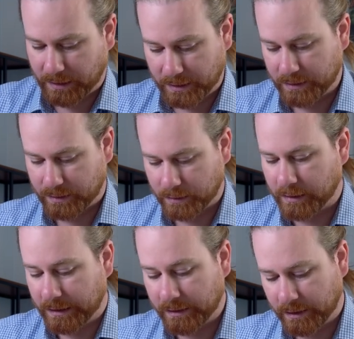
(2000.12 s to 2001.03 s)
it is
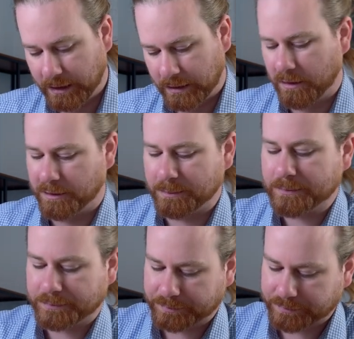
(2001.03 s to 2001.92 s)
nylon,
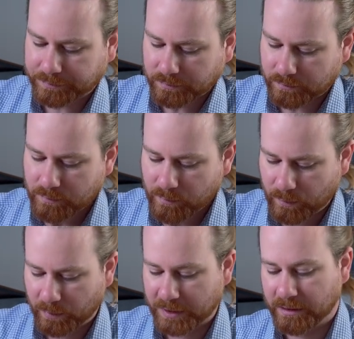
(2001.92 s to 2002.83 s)

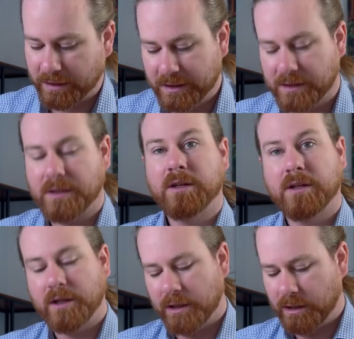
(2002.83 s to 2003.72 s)
but it's not this,
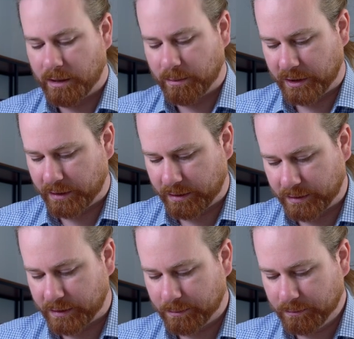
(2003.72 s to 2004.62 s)

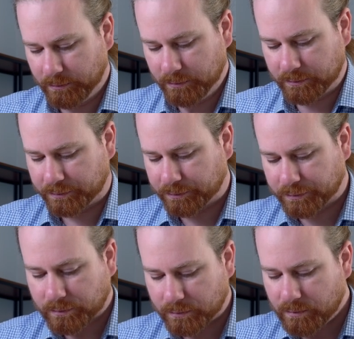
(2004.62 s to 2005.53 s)
because
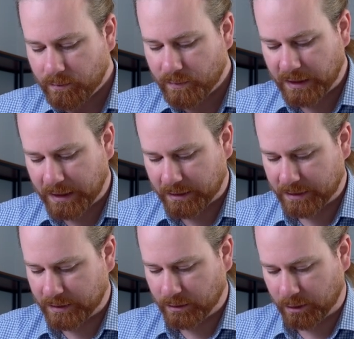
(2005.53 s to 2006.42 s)

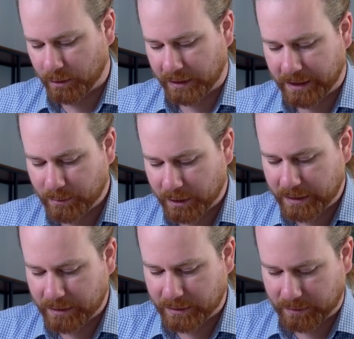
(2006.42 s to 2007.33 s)
this is not a
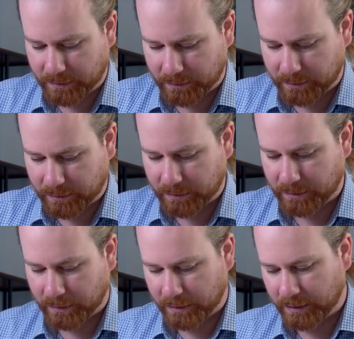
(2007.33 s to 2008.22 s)
polyamide.
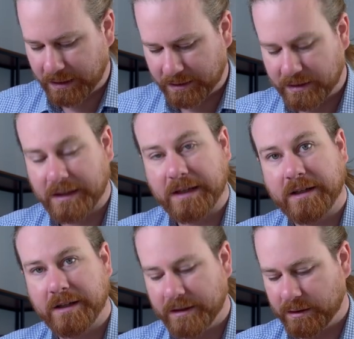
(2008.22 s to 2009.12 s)
This
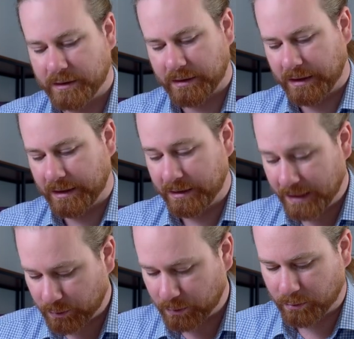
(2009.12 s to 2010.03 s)
is a
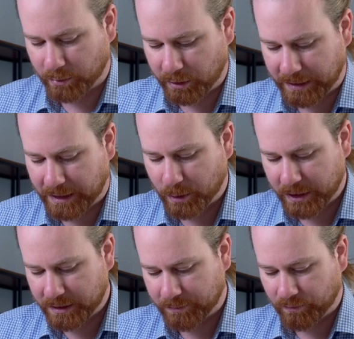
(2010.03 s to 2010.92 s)
natural
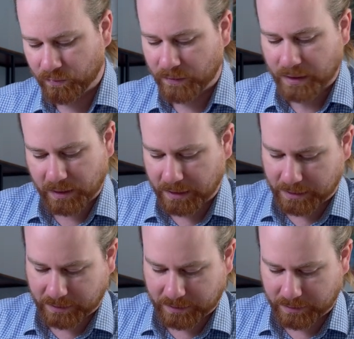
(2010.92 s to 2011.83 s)
polyamide,
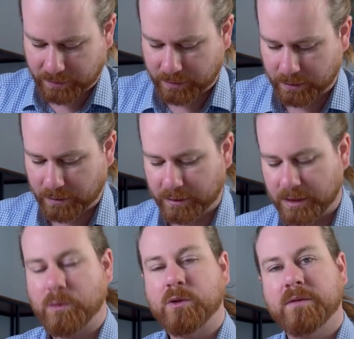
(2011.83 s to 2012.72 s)
and this is just another
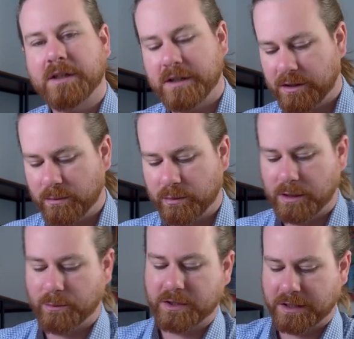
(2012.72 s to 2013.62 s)
example of an addition
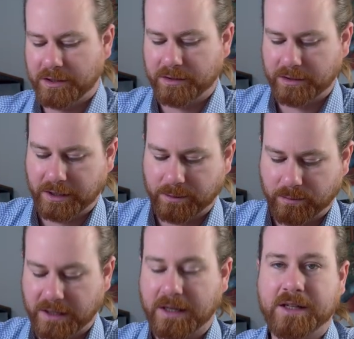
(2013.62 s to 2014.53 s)
polymerization. So yeah,
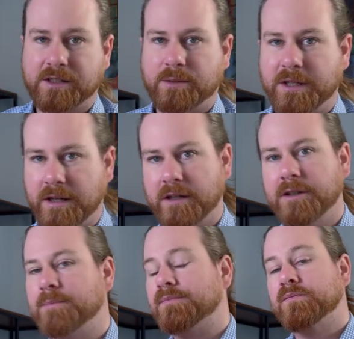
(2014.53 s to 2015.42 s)
it has to be
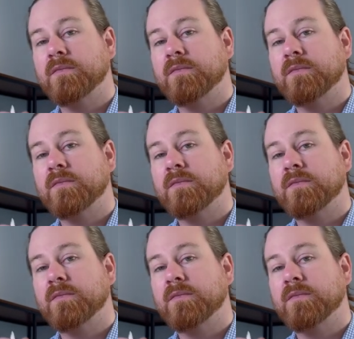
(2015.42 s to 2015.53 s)
nylon.